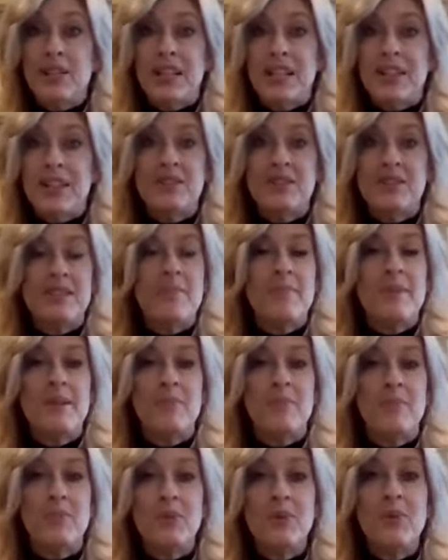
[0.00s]
like there's
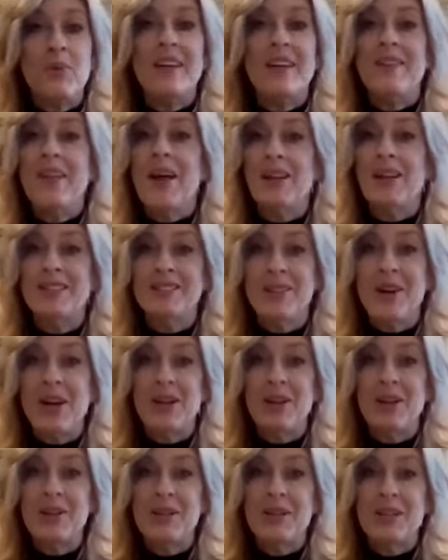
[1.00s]
something brewing that is
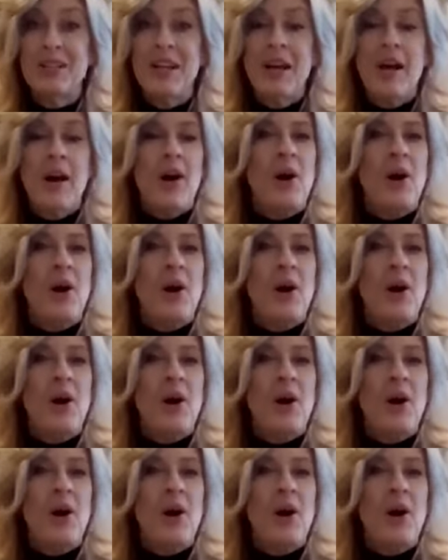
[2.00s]
not good.